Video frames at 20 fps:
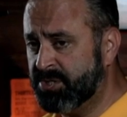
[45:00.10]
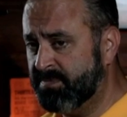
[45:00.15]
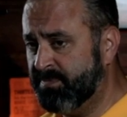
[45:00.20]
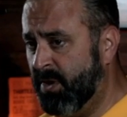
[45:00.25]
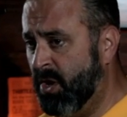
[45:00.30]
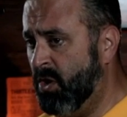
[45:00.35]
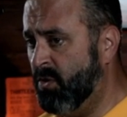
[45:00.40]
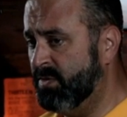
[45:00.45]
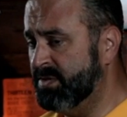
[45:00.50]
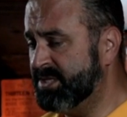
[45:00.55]

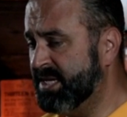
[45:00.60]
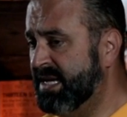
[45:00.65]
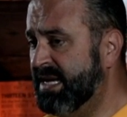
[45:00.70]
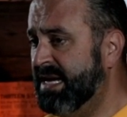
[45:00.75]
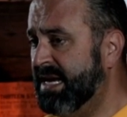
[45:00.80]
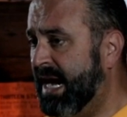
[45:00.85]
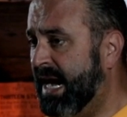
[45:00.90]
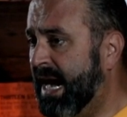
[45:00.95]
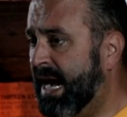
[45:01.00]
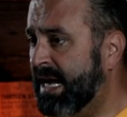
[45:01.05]
Paul was
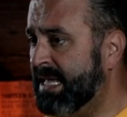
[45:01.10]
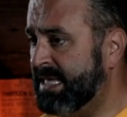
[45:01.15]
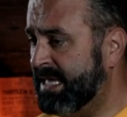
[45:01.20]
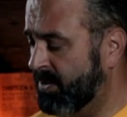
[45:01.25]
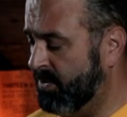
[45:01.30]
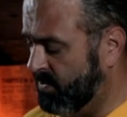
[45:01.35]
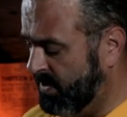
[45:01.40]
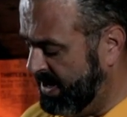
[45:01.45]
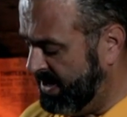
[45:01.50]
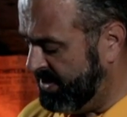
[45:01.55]
highly
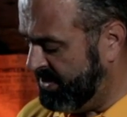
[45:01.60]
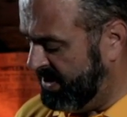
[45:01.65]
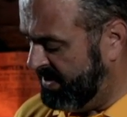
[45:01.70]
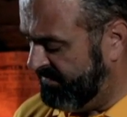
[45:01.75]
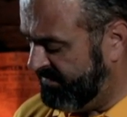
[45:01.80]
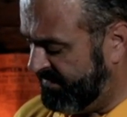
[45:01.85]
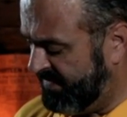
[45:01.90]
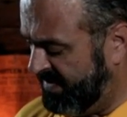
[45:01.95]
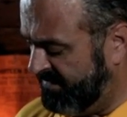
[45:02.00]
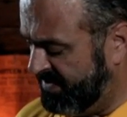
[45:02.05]
aware
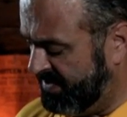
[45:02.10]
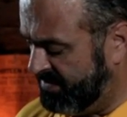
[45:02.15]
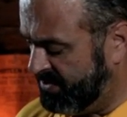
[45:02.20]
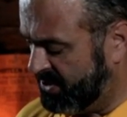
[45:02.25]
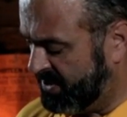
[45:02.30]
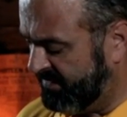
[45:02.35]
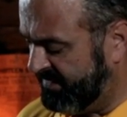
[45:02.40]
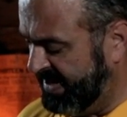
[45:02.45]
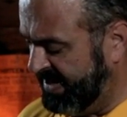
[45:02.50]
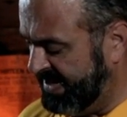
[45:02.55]
of the
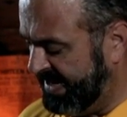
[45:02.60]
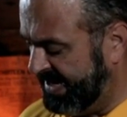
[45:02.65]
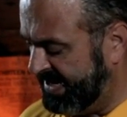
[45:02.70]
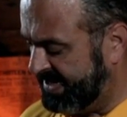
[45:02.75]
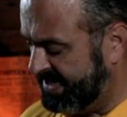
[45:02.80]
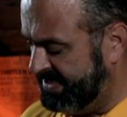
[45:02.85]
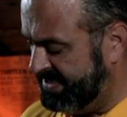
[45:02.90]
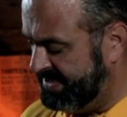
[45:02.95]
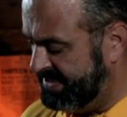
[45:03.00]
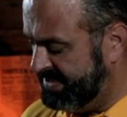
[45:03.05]
book of Enoch.
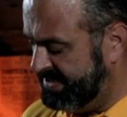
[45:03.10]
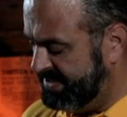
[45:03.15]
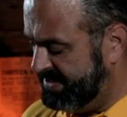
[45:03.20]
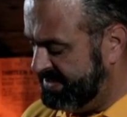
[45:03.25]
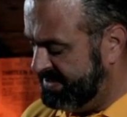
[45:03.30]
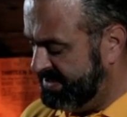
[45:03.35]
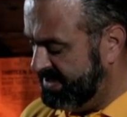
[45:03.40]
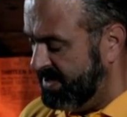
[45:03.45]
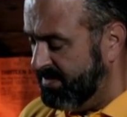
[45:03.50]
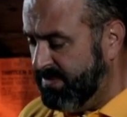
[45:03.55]

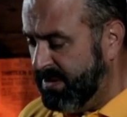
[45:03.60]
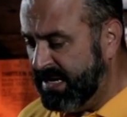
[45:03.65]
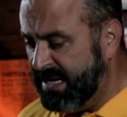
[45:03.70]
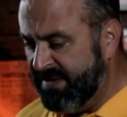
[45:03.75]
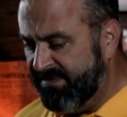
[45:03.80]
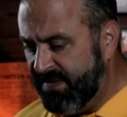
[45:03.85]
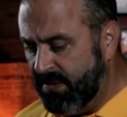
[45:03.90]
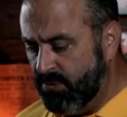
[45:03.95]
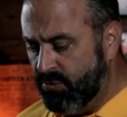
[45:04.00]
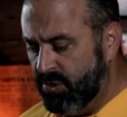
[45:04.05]
But
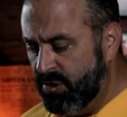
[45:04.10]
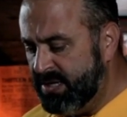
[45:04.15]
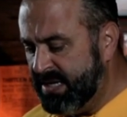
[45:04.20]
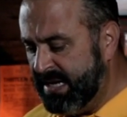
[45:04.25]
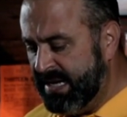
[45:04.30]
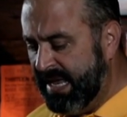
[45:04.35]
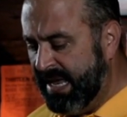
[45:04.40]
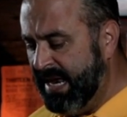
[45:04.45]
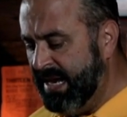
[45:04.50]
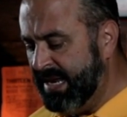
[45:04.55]
if you look
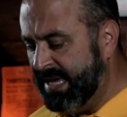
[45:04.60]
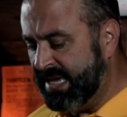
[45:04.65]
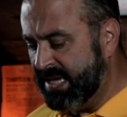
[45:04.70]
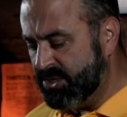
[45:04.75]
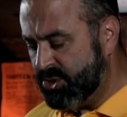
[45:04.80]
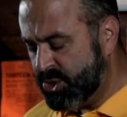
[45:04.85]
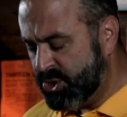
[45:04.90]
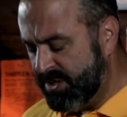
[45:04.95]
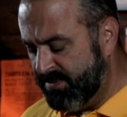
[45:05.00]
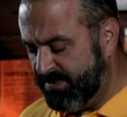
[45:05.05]
at Enoch
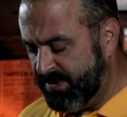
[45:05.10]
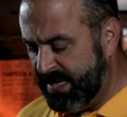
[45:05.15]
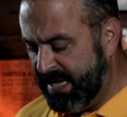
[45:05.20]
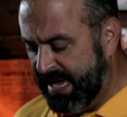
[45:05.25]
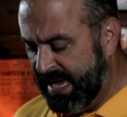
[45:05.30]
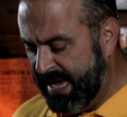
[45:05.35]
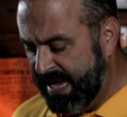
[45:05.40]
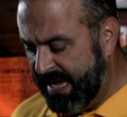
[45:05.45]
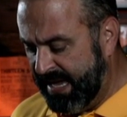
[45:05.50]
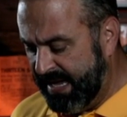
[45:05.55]
as simply
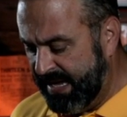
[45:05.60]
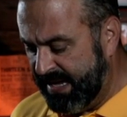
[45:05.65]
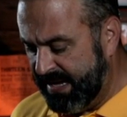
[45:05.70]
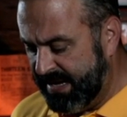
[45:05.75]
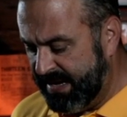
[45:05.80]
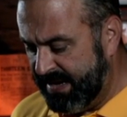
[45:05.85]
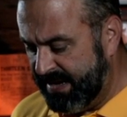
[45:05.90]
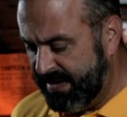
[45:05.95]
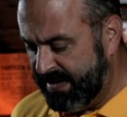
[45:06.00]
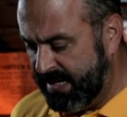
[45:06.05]
a
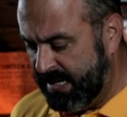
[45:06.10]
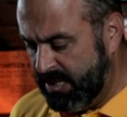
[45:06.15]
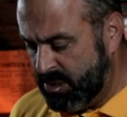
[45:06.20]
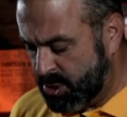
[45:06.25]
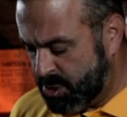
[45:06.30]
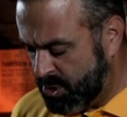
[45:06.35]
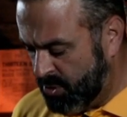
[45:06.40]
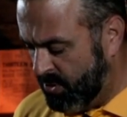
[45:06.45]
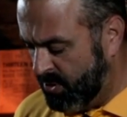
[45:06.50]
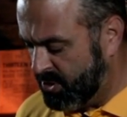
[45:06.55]

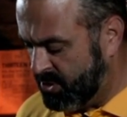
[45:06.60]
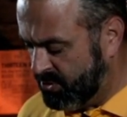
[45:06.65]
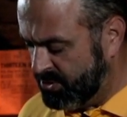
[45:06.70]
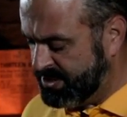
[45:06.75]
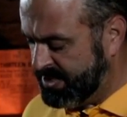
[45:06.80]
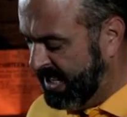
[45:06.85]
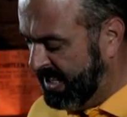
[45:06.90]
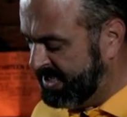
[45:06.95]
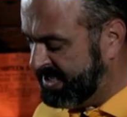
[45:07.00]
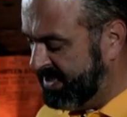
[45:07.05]
historical
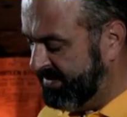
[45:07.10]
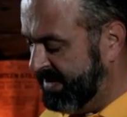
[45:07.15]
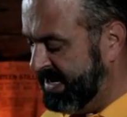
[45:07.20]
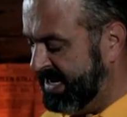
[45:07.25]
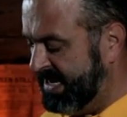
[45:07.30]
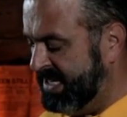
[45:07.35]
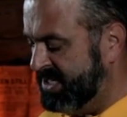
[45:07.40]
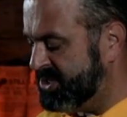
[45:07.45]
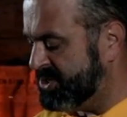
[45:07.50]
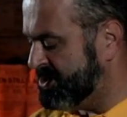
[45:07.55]
document, it is